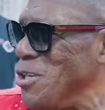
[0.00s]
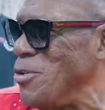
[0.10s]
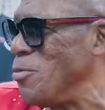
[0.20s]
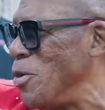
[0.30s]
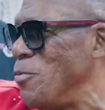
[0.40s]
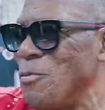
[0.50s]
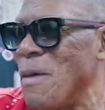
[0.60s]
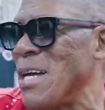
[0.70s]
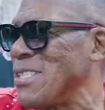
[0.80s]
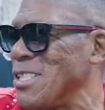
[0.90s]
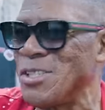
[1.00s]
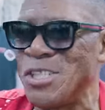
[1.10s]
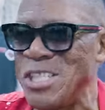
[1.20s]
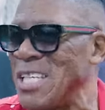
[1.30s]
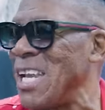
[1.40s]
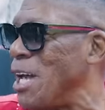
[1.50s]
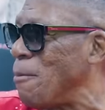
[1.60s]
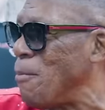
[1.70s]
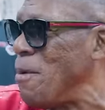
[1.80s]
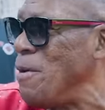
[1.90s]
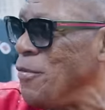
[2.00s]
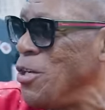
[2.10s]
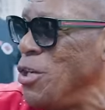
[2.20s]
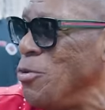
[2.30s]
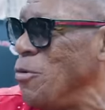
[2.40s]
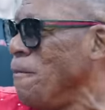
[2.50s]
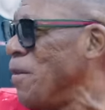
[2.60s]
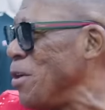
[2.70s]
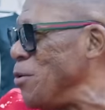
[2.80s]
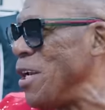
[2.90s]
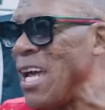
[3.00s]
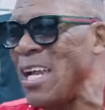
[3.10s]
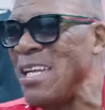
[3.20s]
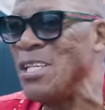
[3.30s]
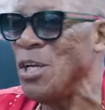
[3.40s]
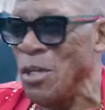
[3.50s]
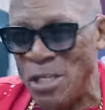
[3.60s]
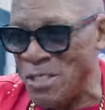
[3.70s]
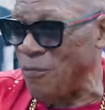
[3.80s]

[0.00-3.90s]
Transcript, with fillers: You went with my sister, she didn't have a baby for you, you didn't have this.